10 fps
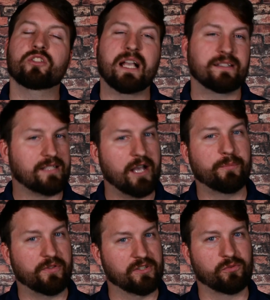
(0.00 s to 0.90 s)
guys' help
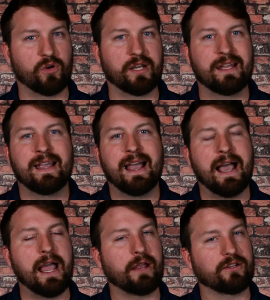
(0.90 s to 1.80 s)
on this one.
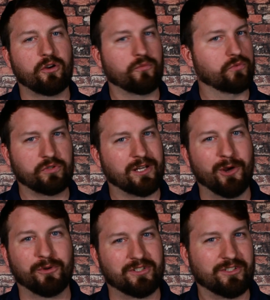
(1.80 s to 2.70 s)
I don't really know
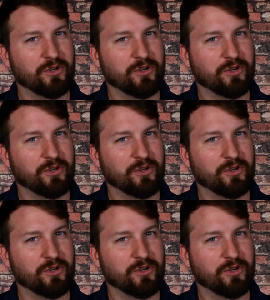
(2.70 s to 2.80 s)
what to do